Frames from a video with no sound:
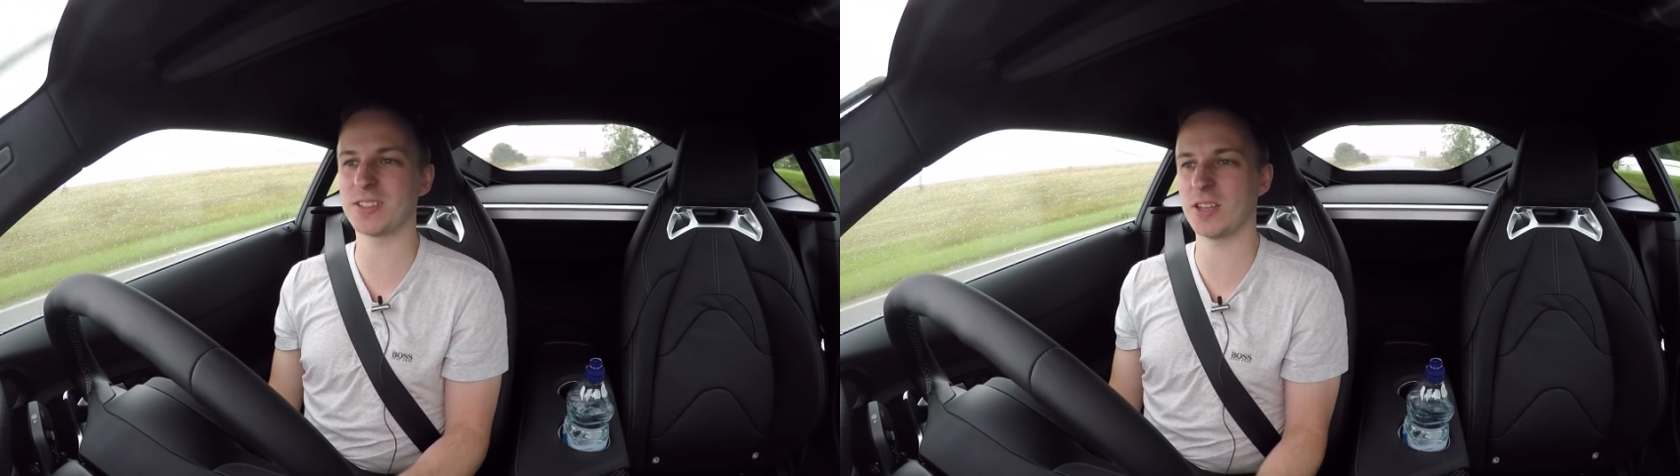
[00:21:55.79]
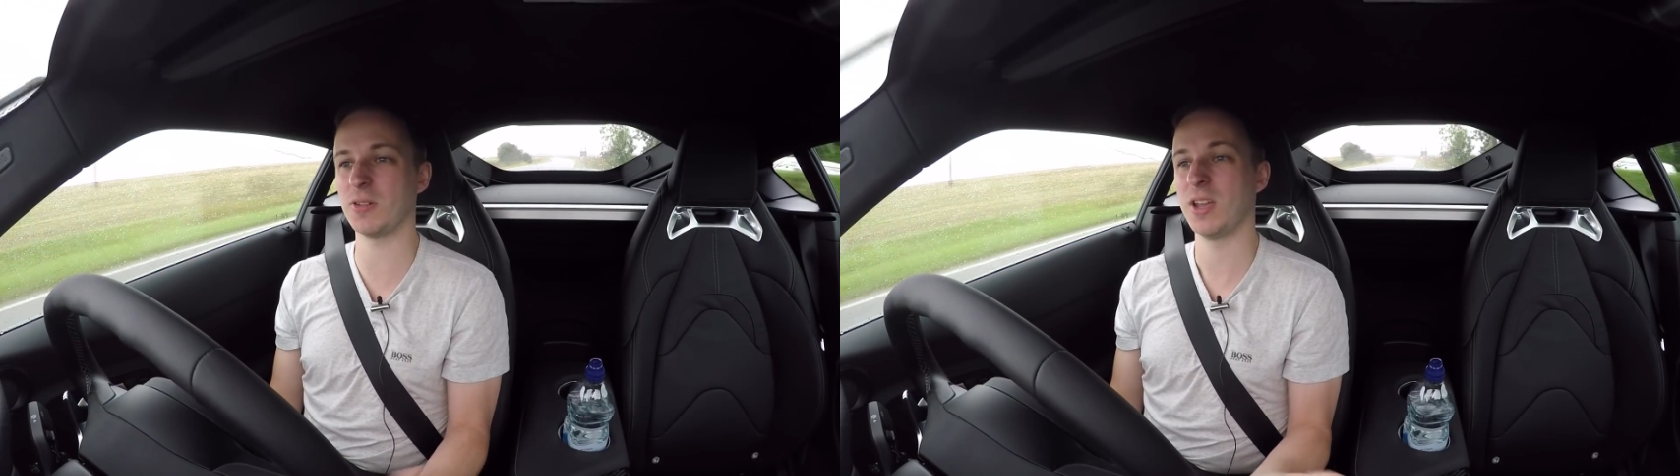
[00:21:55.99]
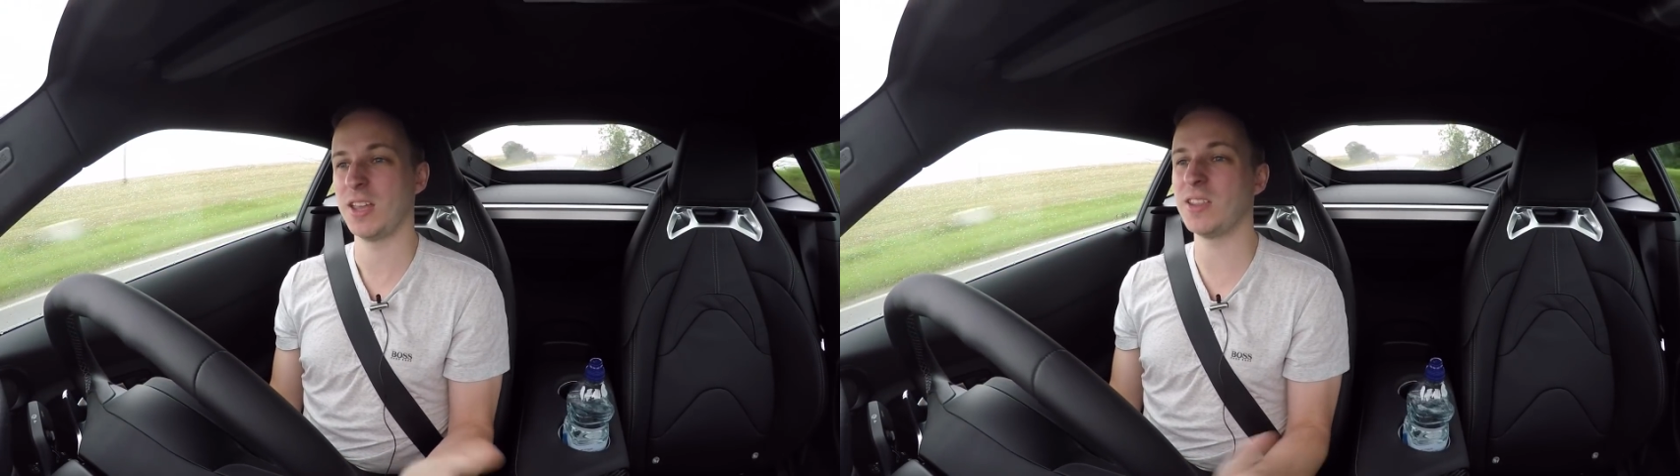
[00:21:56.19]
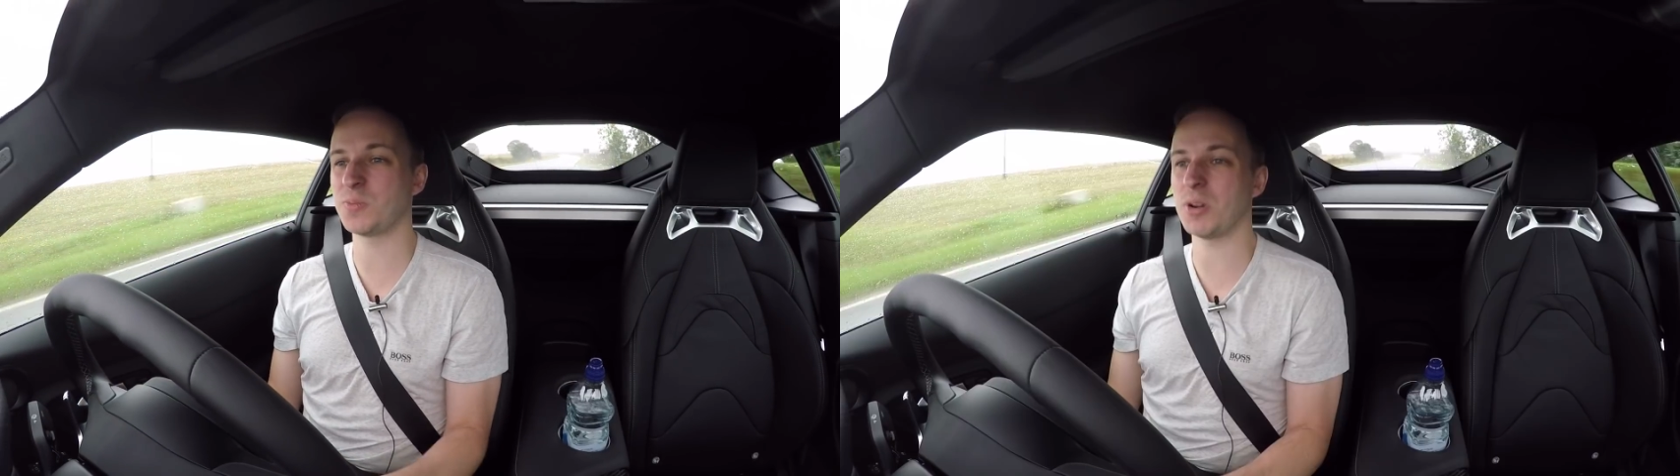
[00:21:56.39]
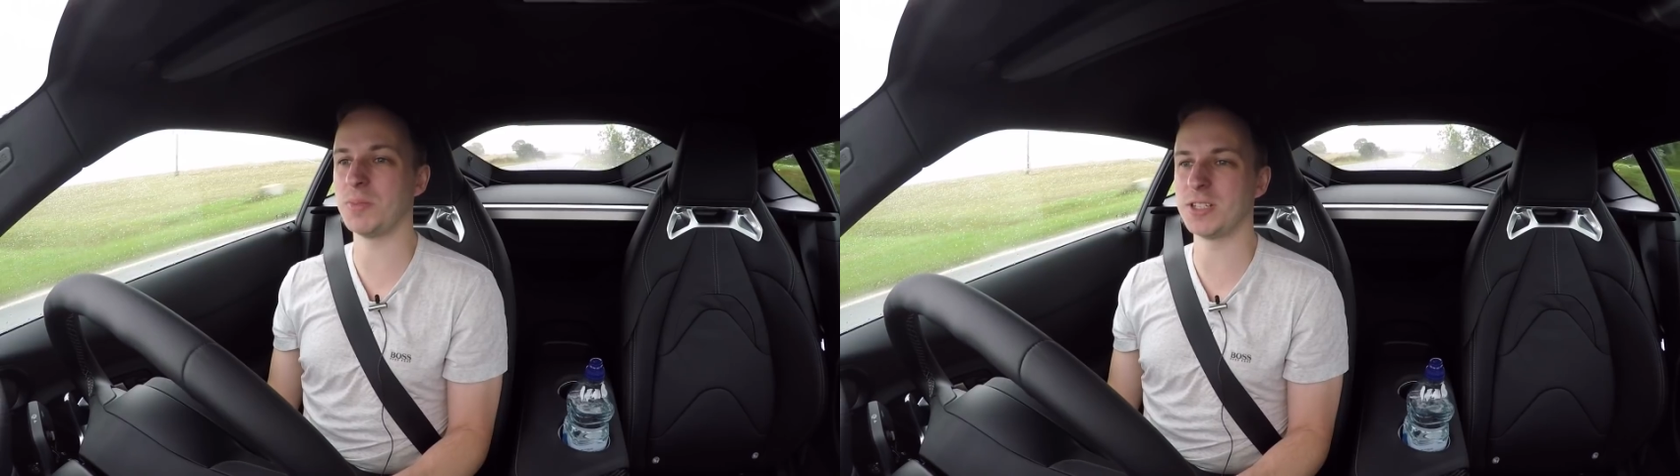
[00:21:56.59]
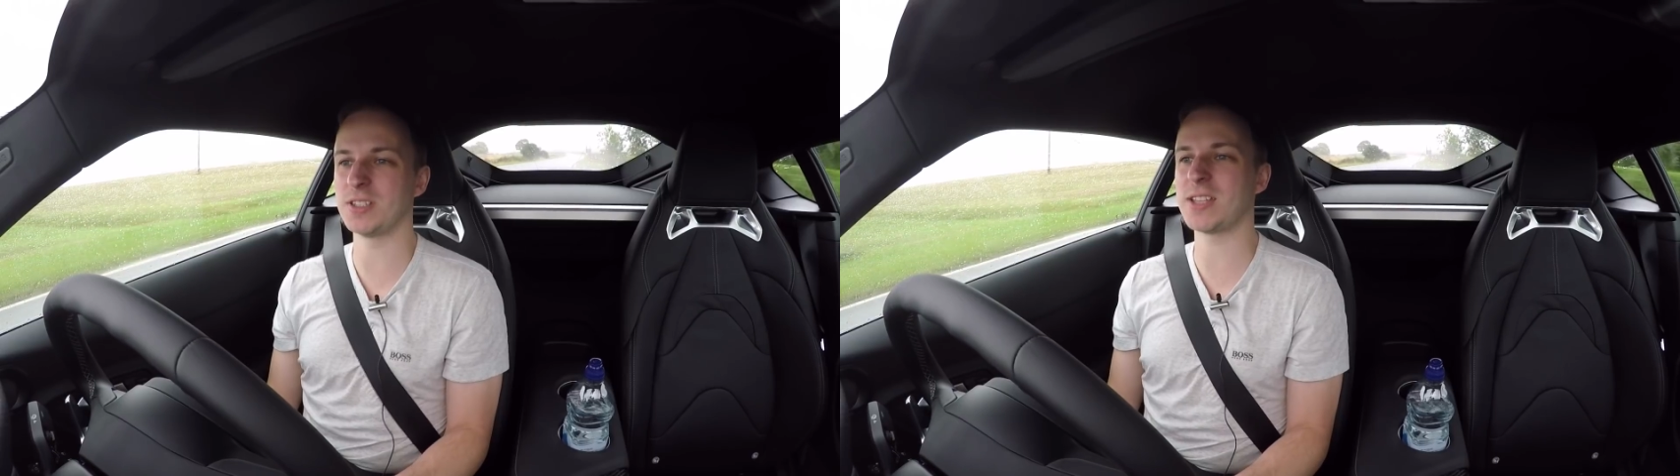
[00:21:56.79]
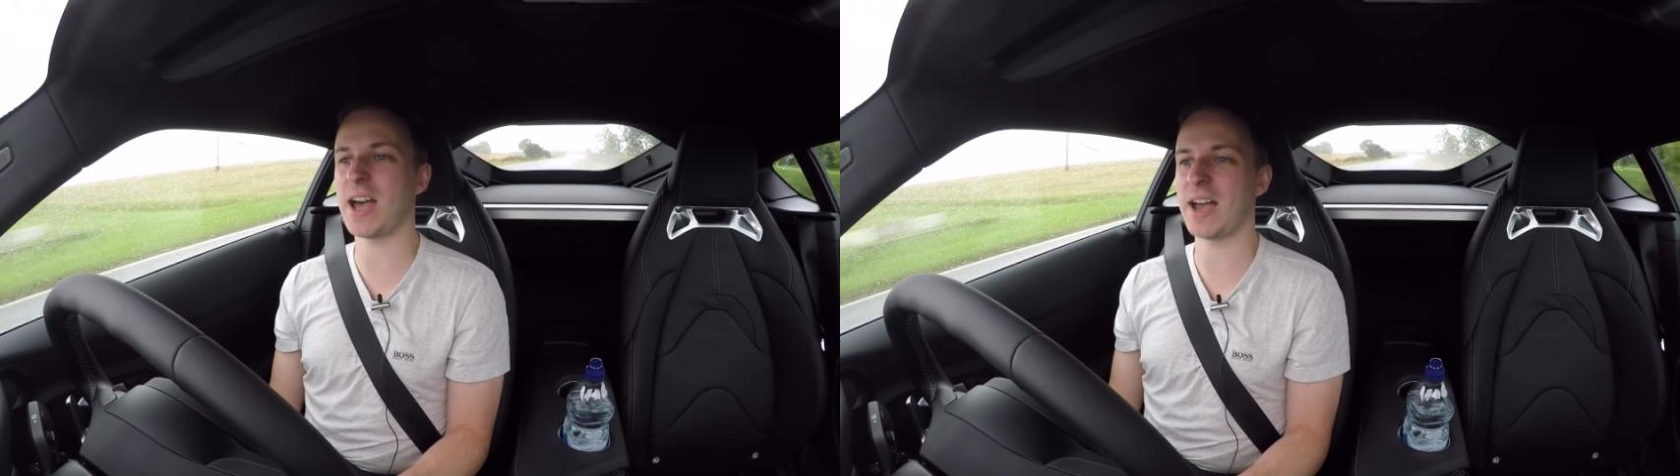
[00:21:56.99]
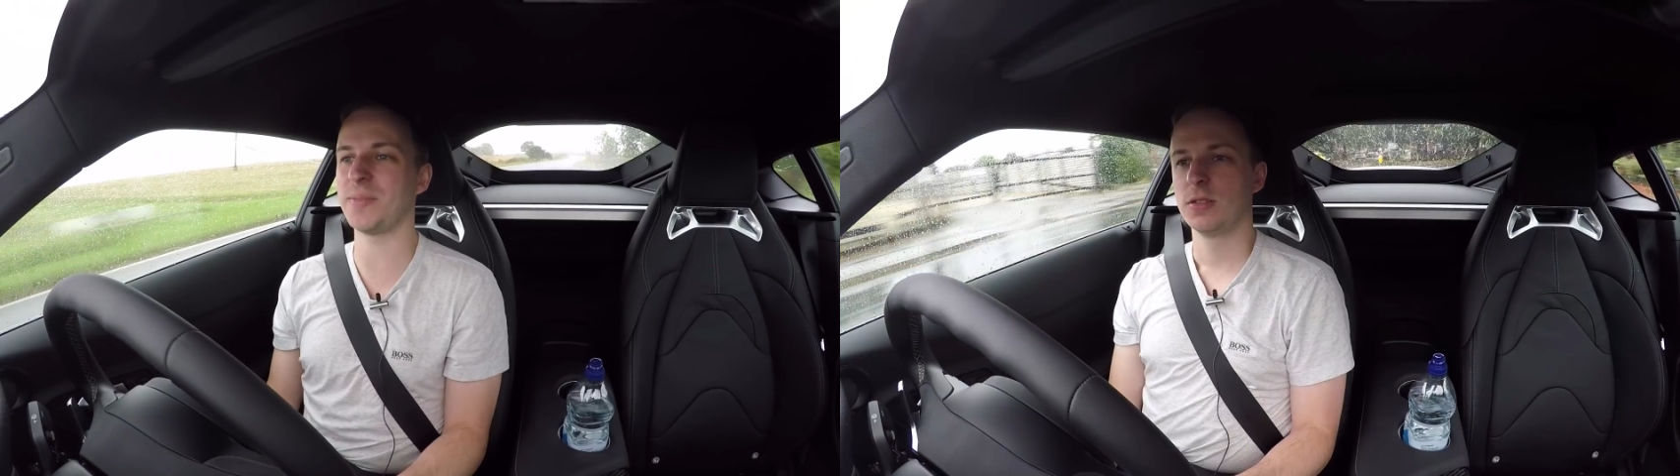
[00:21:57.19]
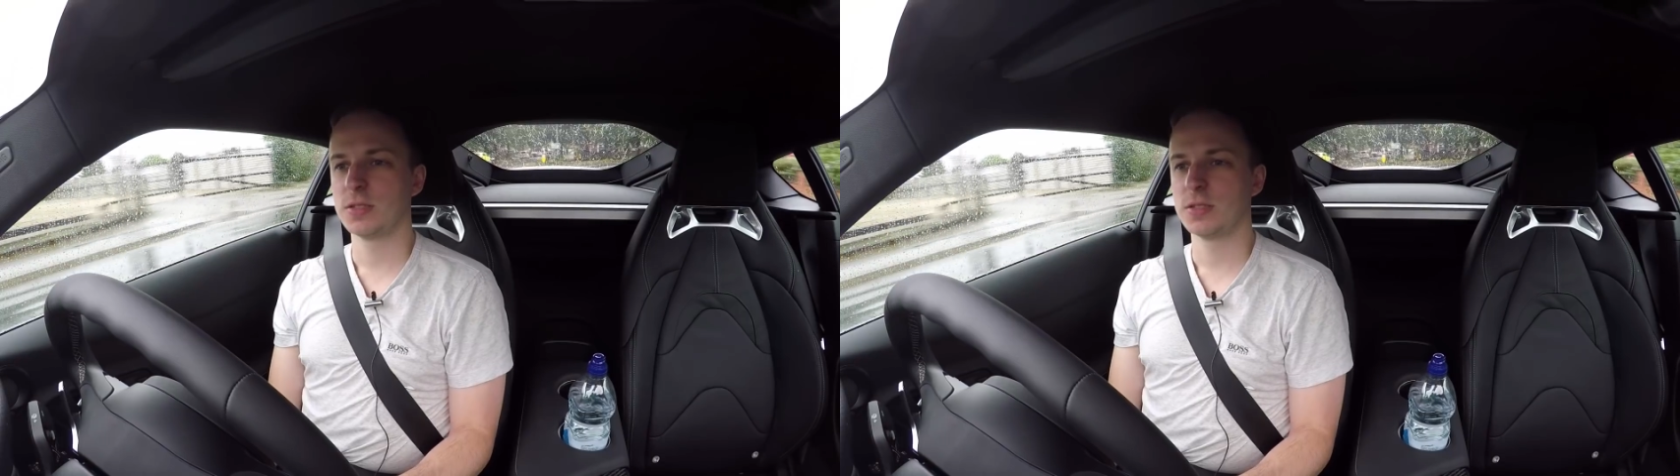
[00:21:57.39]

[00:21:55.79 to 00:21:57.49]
so this probably does that.